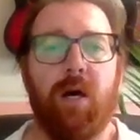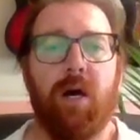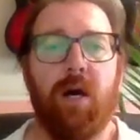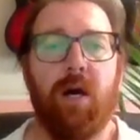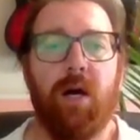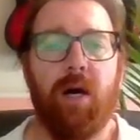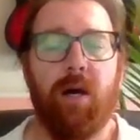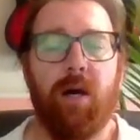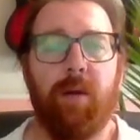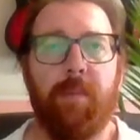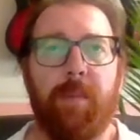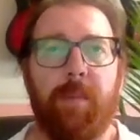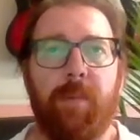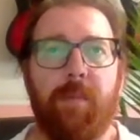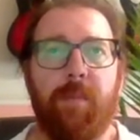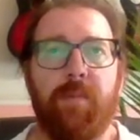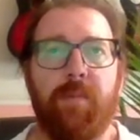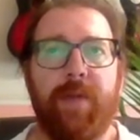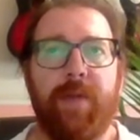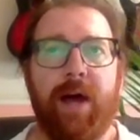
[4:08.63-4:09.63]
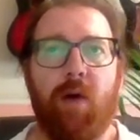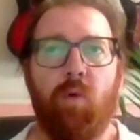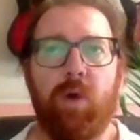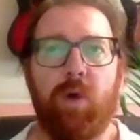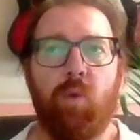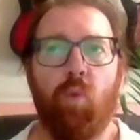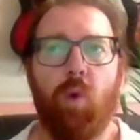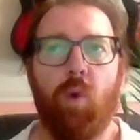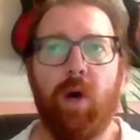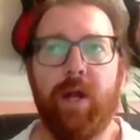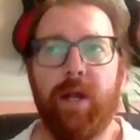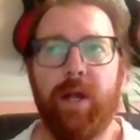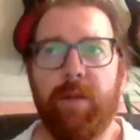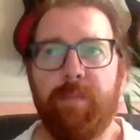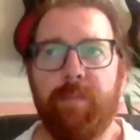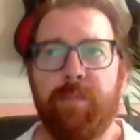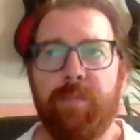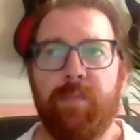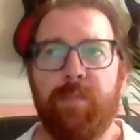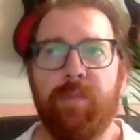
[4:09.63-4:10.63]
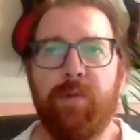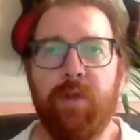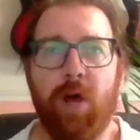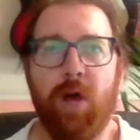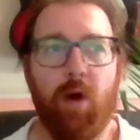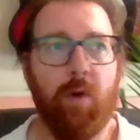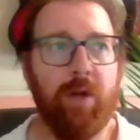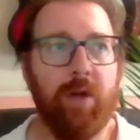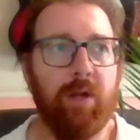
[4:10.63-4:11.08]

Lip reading: Now we want to know,